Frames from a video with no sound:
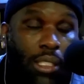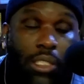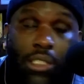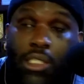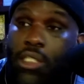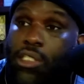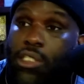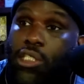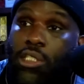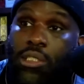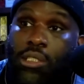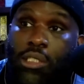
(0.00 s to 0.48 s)

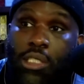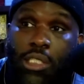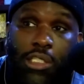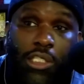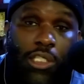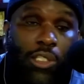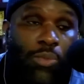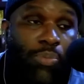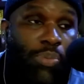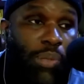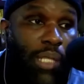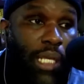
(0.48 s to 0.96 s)
This
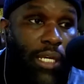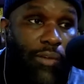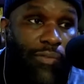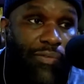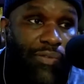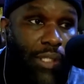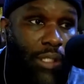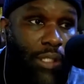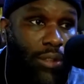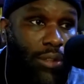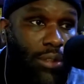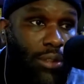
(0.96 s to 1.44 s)
is player
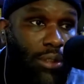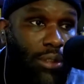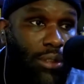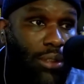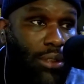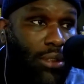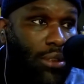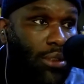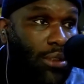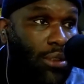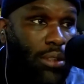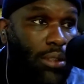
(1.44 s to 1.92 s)
flirt.
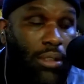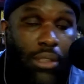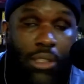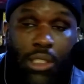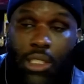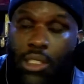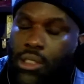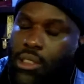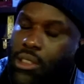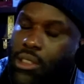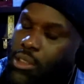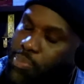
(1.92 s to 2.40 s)

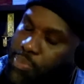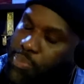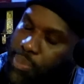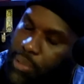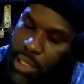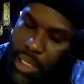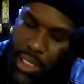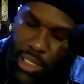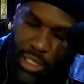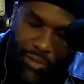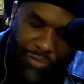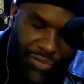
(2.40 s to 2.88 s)
This is
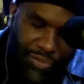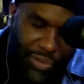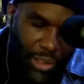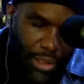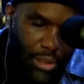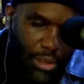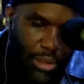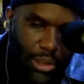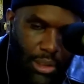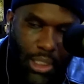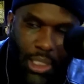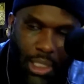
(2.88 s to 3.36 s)
player
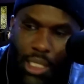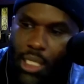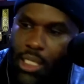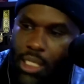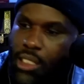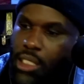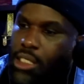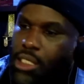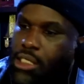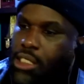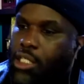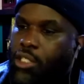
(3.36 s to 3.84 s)
flirt.
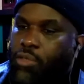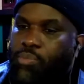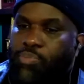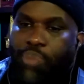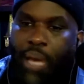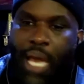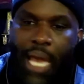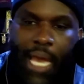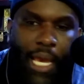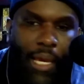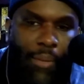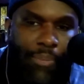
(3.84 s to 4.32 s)
This is
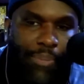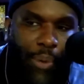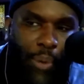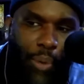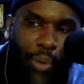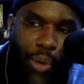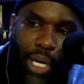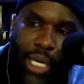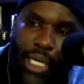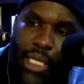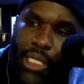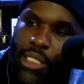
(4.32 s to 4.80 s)
bad
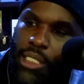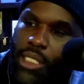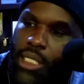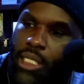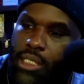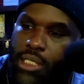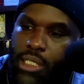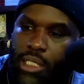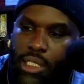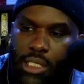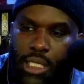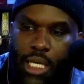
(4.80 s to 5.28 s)
boy.
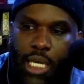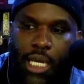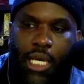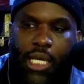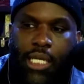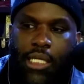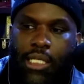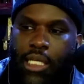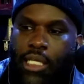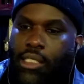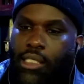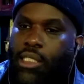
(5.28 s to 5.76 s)
This
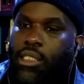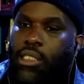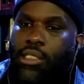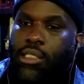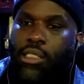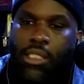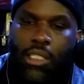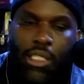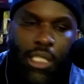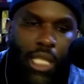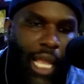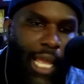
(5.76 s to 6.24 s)

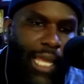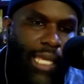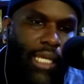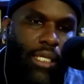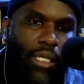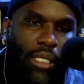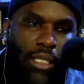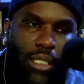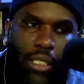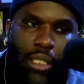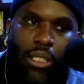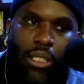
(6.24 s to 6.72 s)
is like
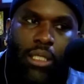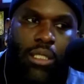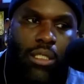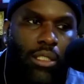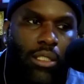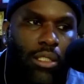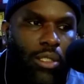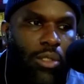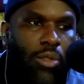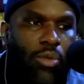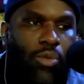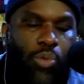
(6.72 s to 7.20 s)

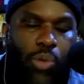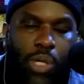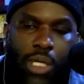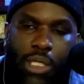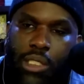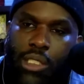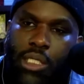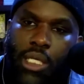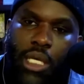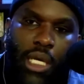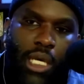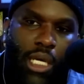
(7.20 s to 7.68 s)
you
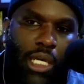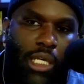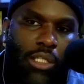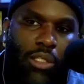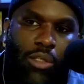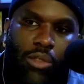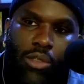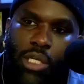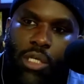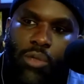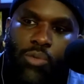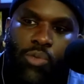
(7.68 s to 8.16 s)
went there.
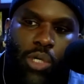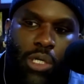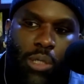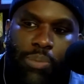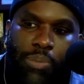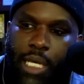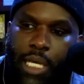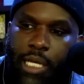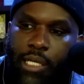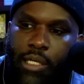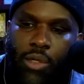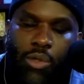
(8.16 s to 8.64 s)
You didn't want to
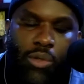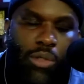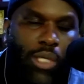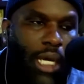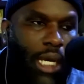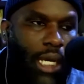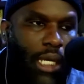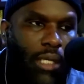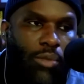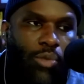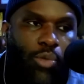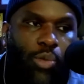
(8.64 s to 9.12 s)
play no
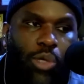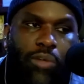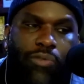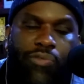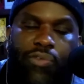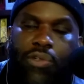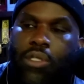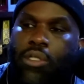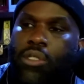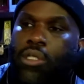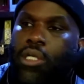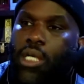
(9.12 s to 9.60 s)
games with
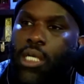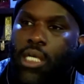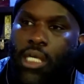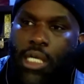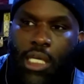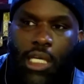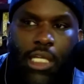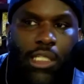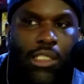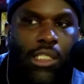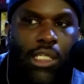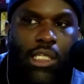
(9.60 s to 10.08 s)
her.
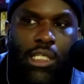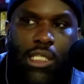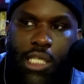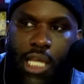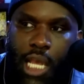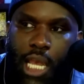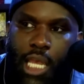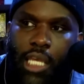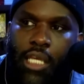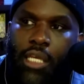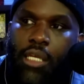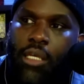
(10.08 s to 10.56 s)
It's a
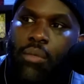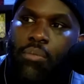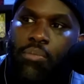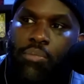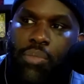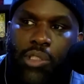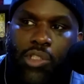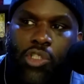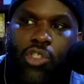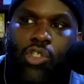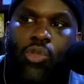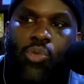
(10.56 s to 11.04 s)
date,
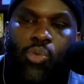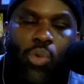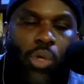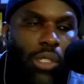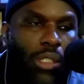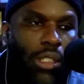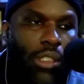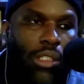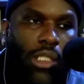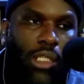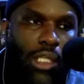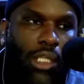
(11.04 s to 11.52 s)
but you
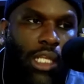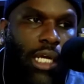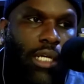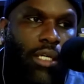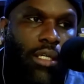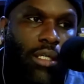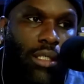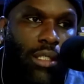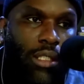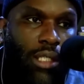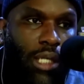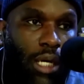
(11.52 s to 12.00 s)
wanted to let
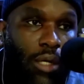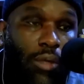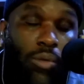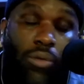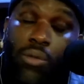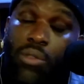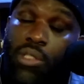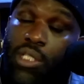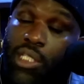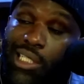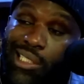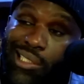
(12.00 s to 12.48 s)
her
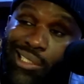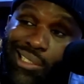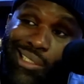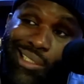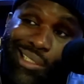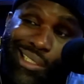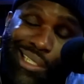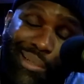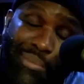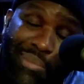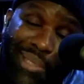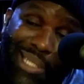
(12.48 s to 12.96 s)
know,
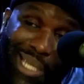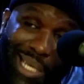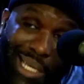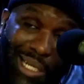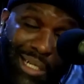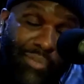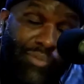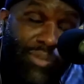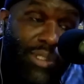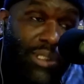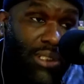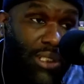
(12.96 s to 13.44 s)
listen, I'm kind
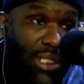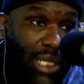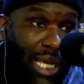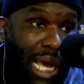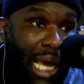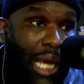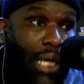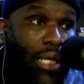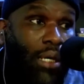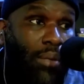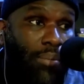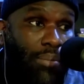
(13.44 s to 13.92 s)
of a
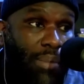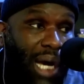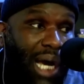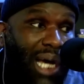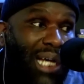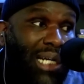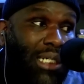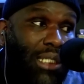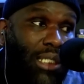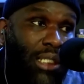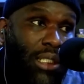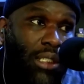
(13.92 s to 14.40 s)
hot
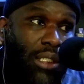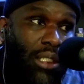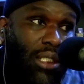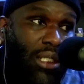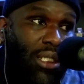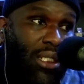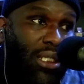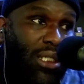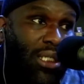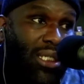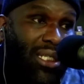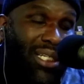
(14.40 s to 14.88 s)
commodity
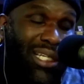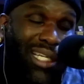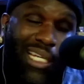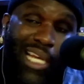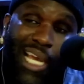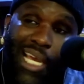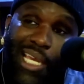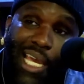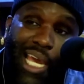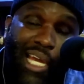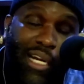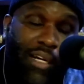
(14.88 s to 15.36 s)
and
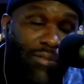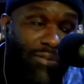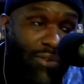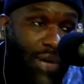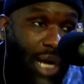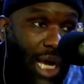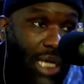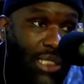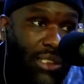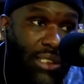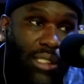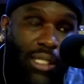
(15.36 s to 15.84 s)
I got a
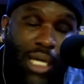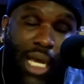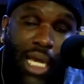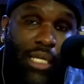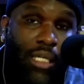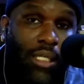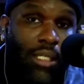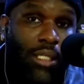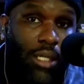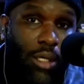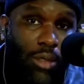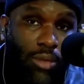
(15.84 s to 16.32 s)
roster I
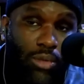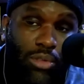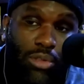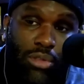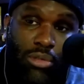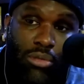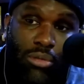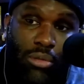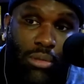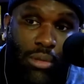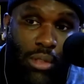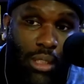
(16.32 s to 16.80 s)
can go
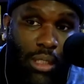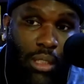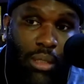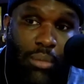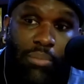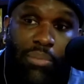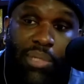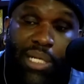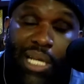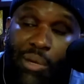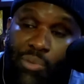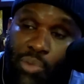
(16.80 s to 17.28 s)
to,
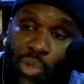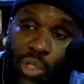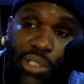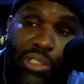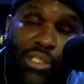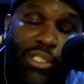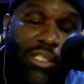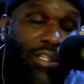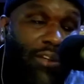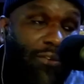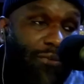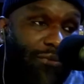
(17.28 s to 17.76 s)
but I want
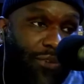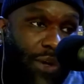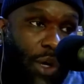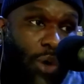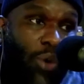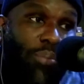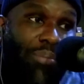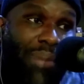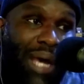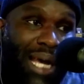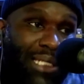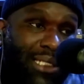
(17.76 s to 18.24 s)
to devote
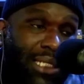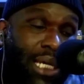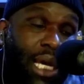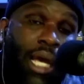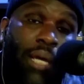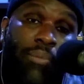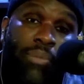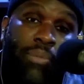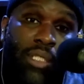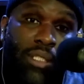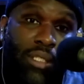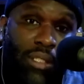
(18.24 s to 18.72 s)
my
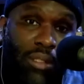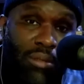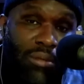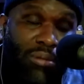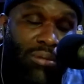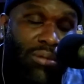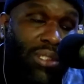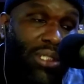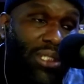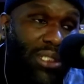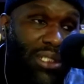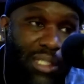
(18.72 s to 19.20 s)
time to you.
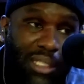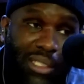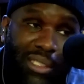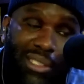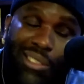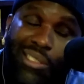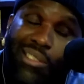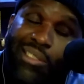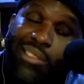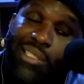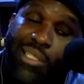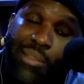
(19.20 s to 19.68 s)
This
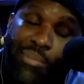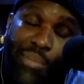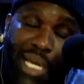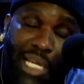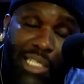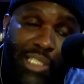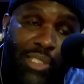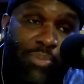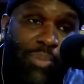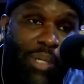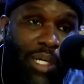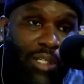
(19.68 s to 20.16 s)
is
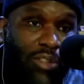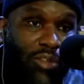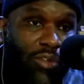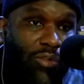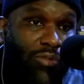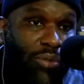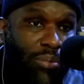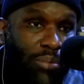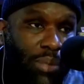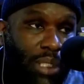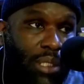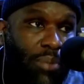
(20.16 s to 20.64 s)
semi-special
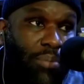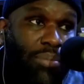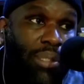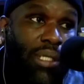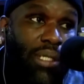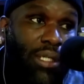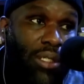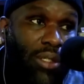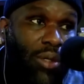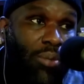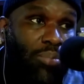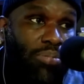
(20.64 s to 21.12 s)
for me to be
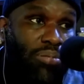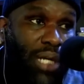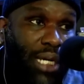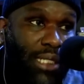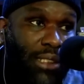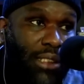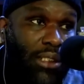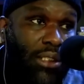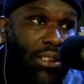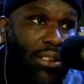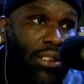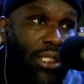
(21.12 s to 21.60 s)
in your
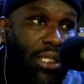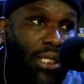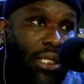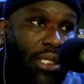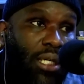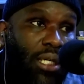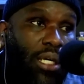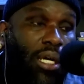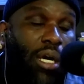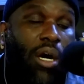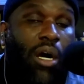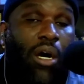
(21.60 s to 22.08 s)
presence,
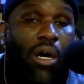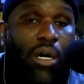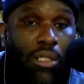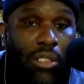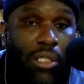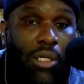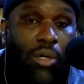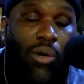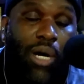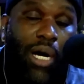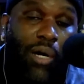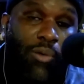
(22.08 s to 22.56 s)

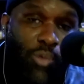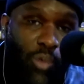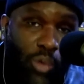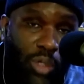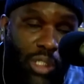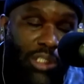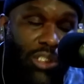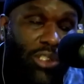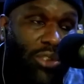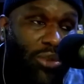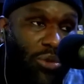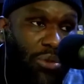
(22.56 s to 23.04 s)
although I
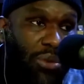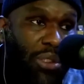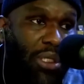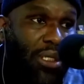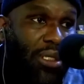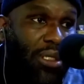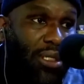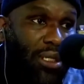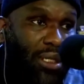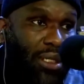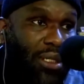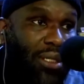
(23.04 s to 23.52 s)
want you.
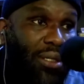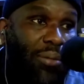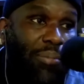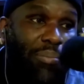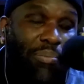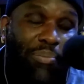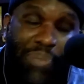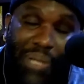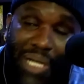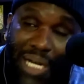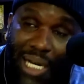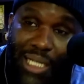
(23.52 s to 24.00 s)

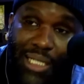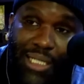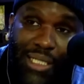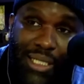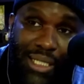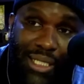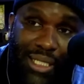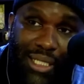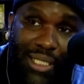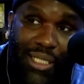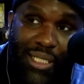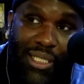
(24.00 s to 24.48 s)
But
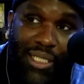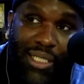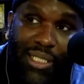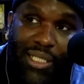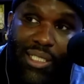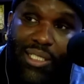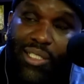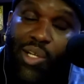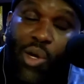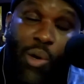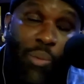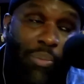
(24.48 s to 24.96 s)

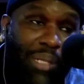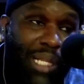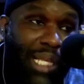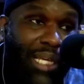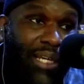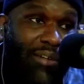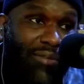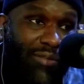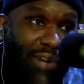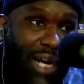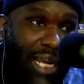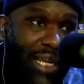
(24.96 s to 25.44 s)
don't play
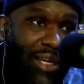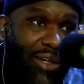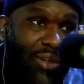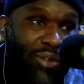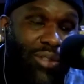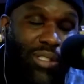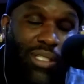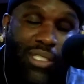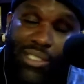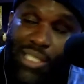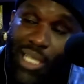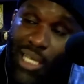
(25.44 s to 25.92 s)

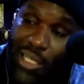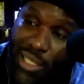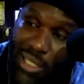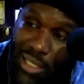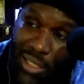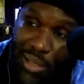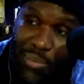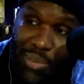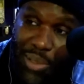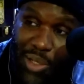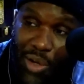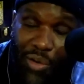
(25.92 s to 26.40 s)
around because I
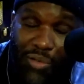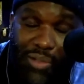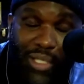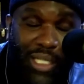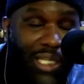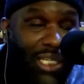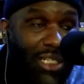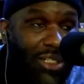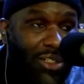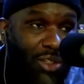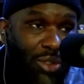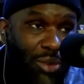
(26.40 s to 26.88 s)
could be over
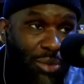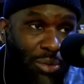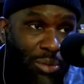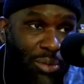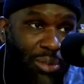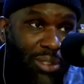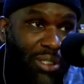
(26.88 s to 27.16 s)
here too.